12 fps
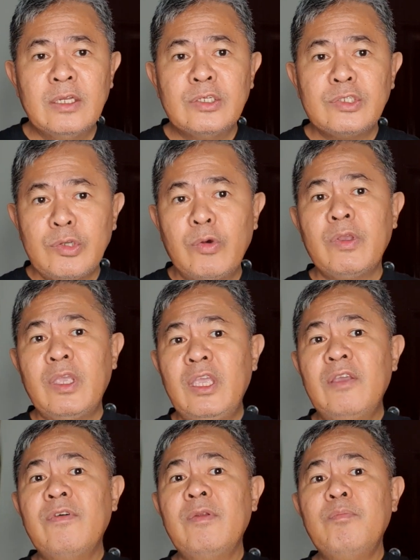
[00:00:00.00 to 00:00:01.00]
So
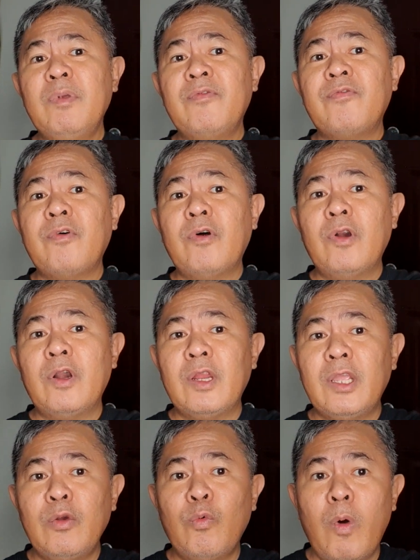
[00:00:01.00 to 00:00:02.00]
even before
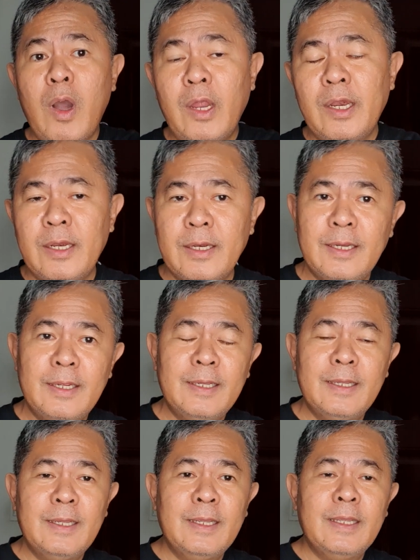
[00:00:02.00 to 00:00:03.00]
he won
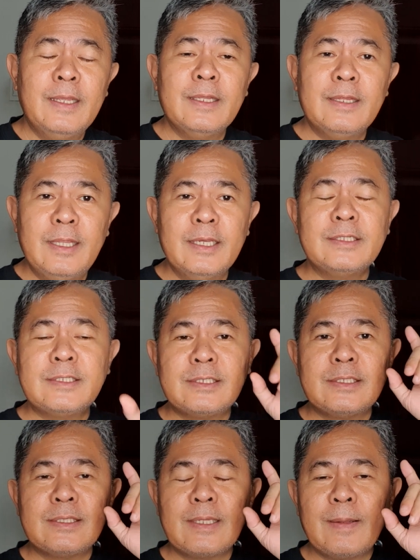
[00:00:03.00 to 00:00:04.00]
this